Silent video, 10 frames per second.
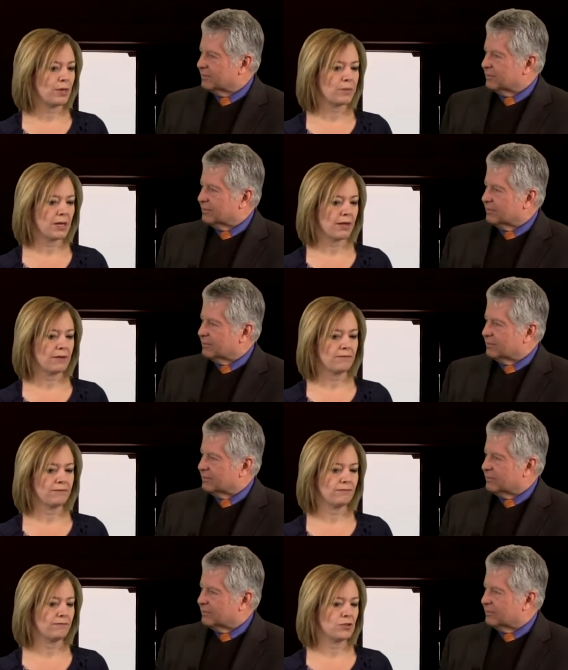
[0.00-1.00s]
Speaker 1: up kind of
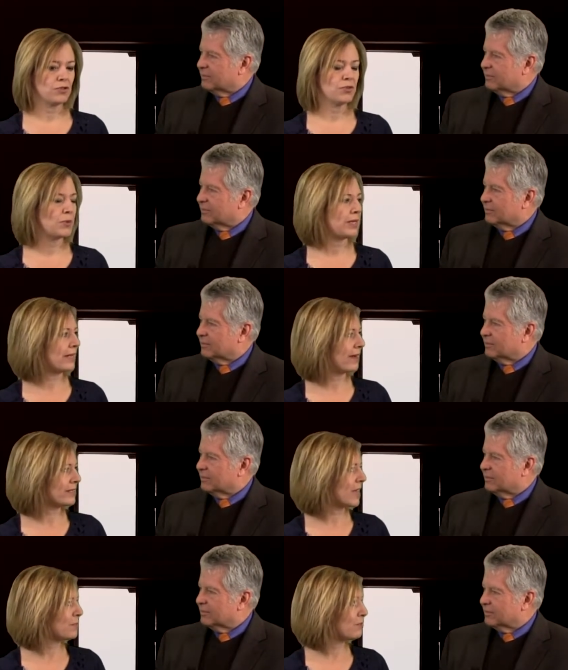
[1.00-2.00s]
doing that
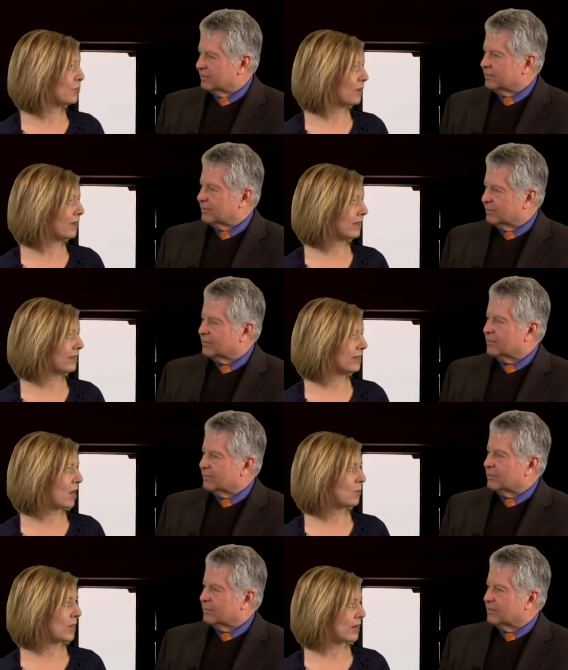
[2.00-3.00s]
type of work and
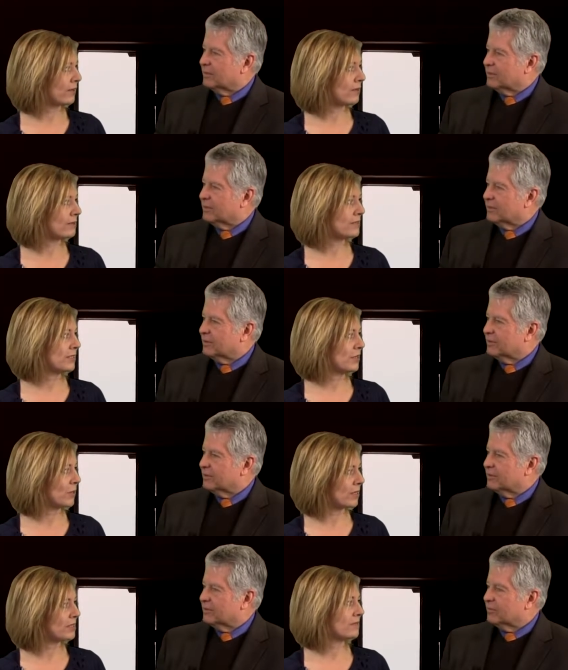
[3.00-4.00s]
helping others and
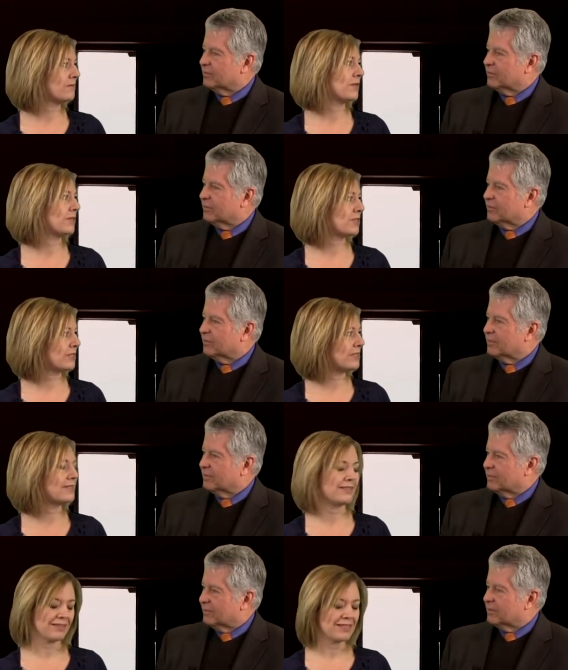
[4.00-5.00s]
going into the
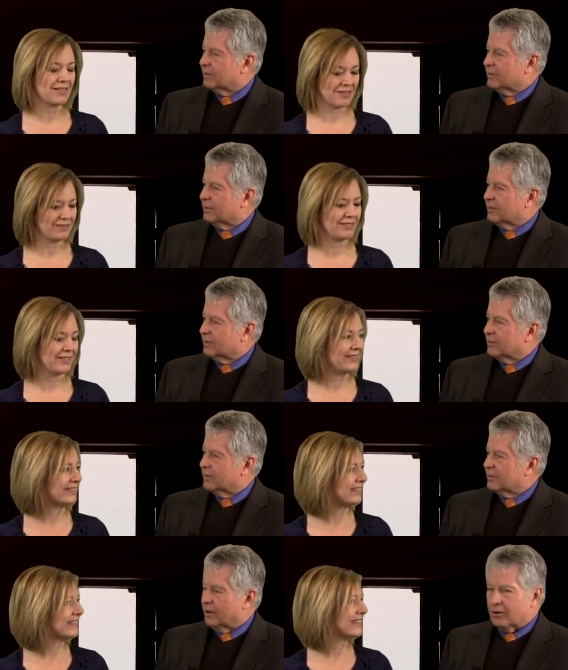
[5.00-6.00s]
villages, and so yeah.
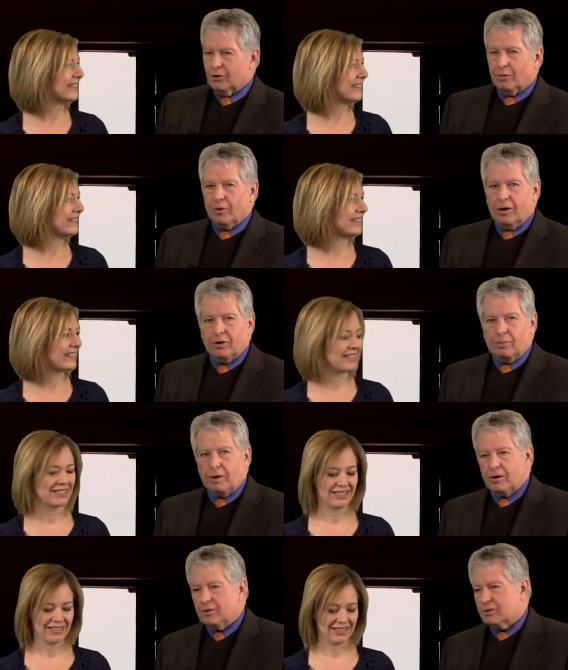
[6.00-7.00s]
Speaker 2: Are your
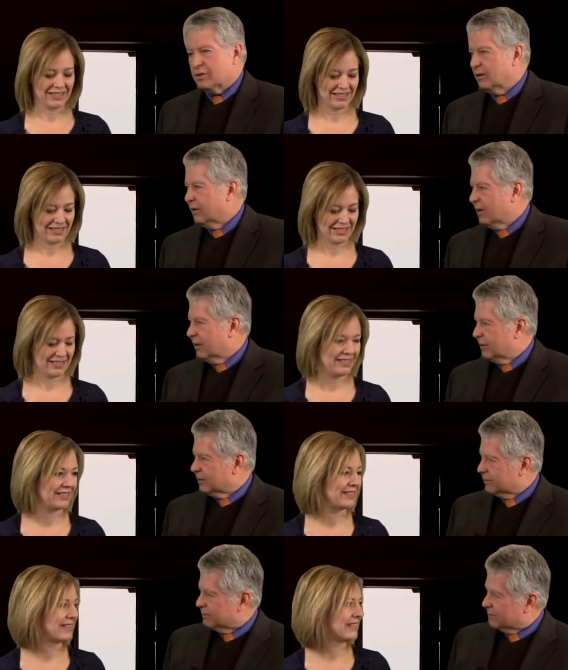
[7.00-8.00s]
parents
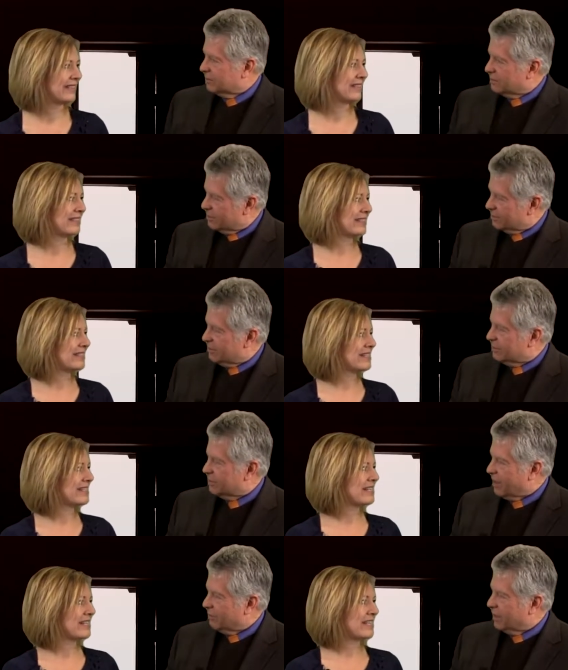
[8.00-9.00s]
still with you,
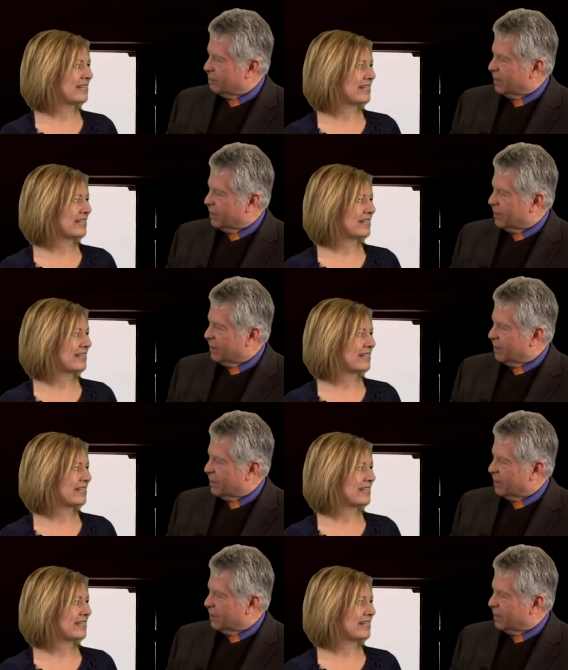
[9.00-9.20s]
or have they